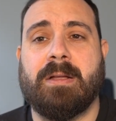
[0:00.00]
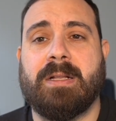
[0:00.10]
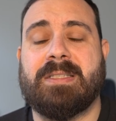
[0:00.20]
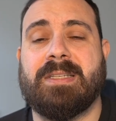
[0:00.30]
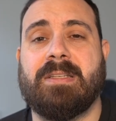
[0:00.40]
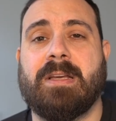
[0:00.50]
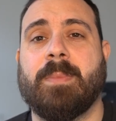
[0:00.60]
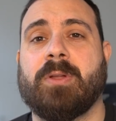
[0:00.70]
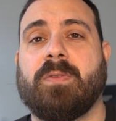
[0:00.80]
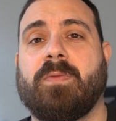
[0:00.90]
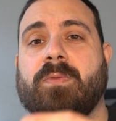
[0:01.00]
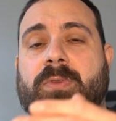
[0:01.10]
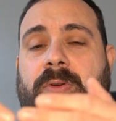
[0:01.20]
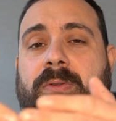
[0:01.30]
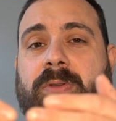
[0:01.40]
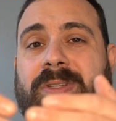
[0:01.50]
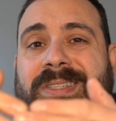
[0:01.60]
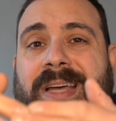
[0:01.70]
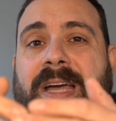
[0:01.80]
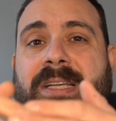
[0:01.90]
let's say, the amount of the
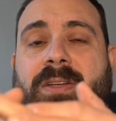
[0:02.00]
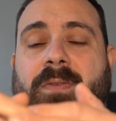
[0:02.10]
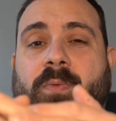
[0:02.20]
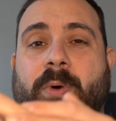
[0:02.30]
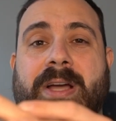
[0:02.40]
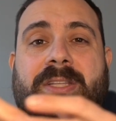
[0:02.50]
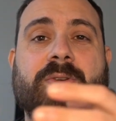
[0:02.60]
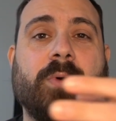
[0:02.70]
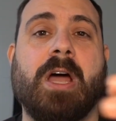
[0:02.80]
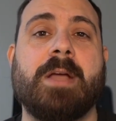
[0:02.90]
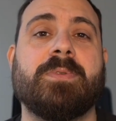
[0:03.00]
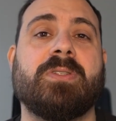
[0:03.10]
size of write stripes,